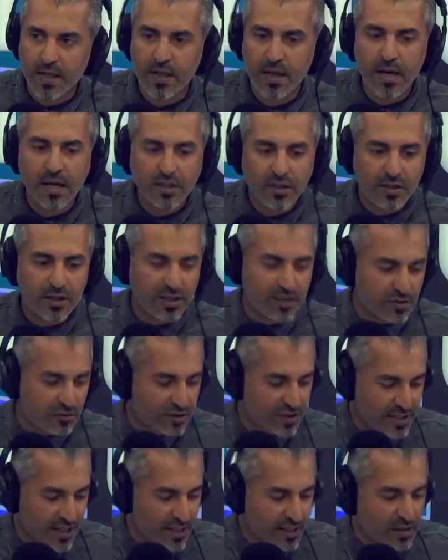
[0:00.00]
So there's
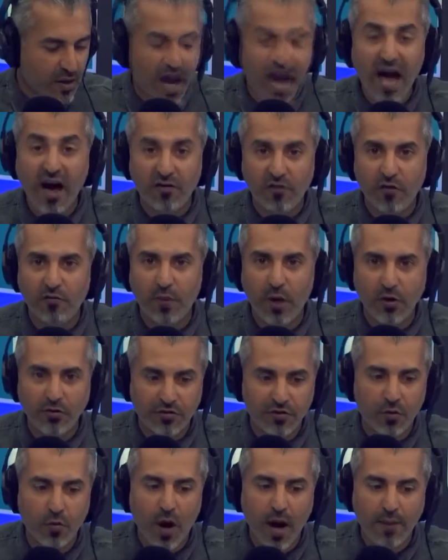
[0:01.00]
critiques I have of
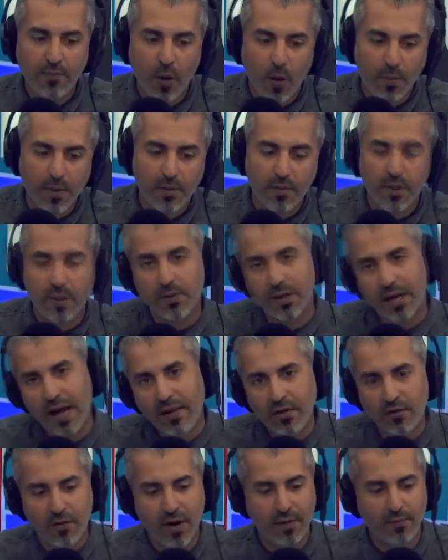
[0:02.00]
both the white poppy people
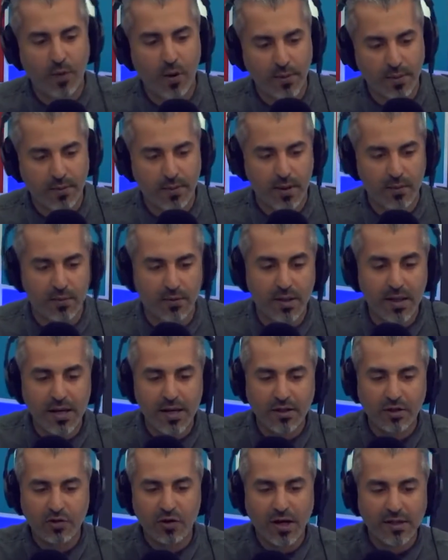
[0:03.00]
and the red poppy people.
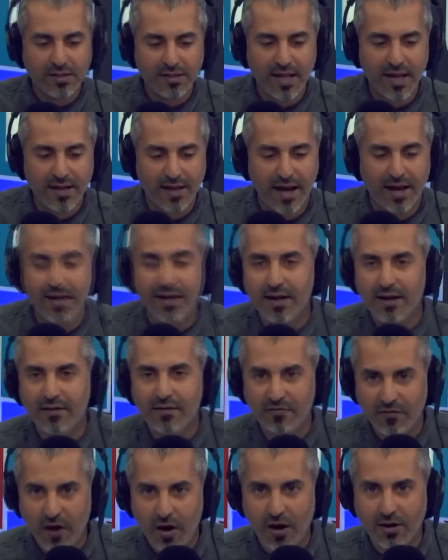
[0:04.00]
Try and say that
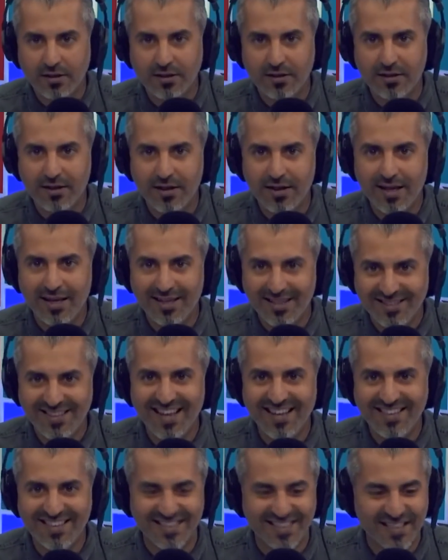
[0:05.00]
fast in a
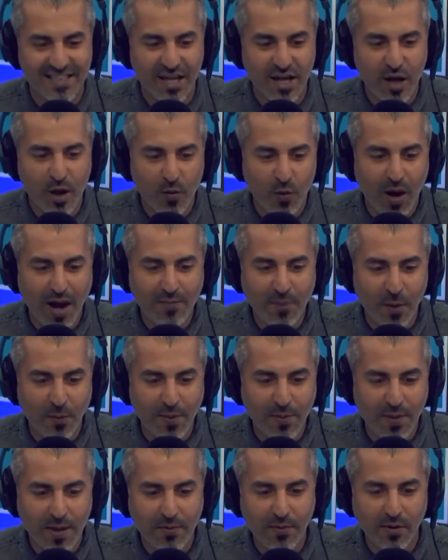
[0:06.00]
sentence. White
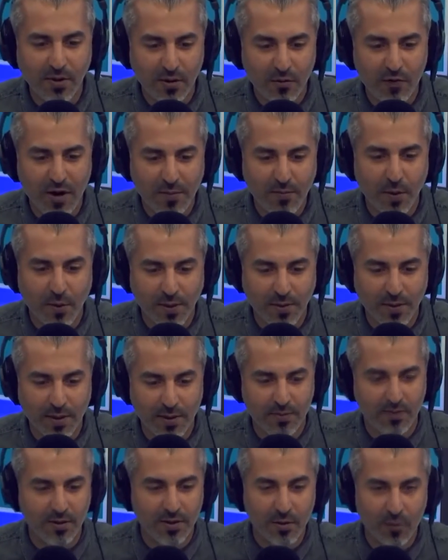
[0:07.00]
poppy people, red poppy
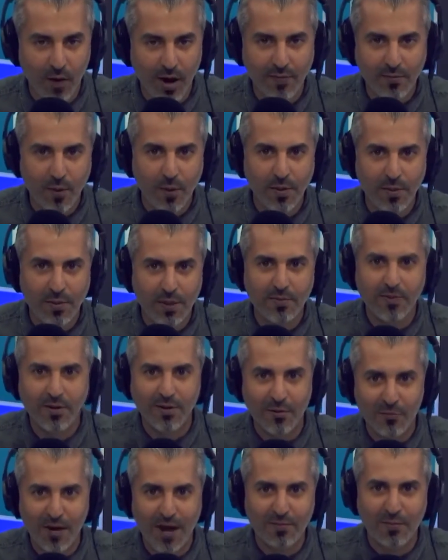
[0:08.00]
people. White poppy
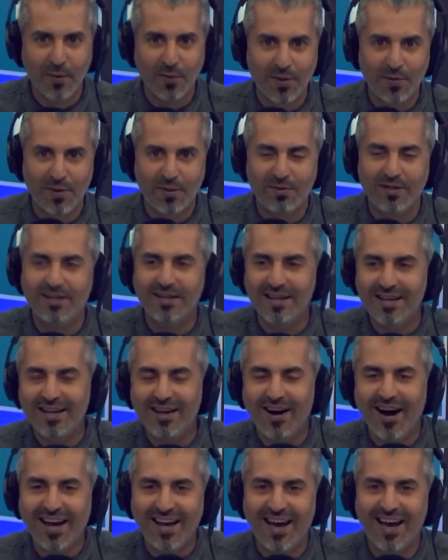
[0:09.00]
people, red poppy people.
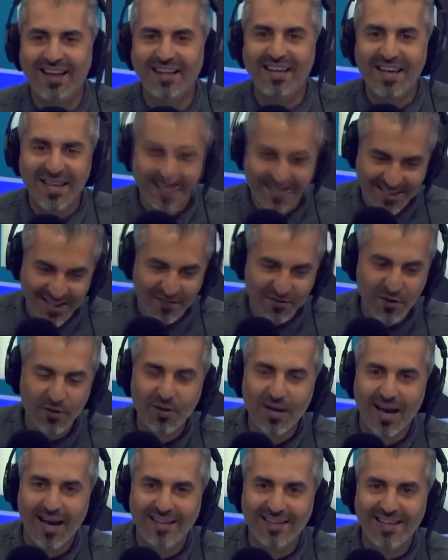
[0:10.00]
I can. See if you
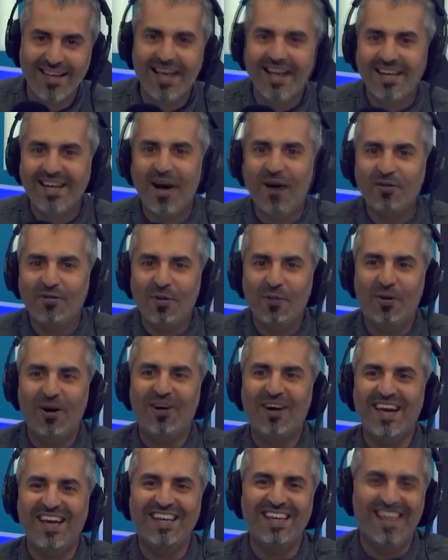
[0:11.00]
can. Now the
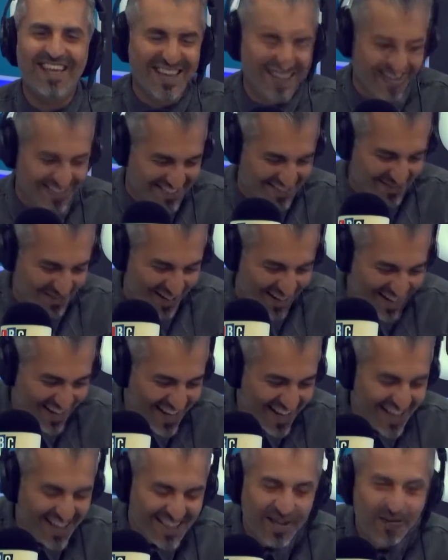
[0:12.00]
point is, right,
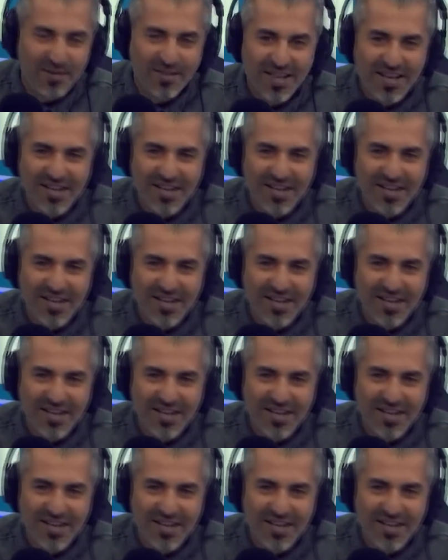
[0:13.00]
that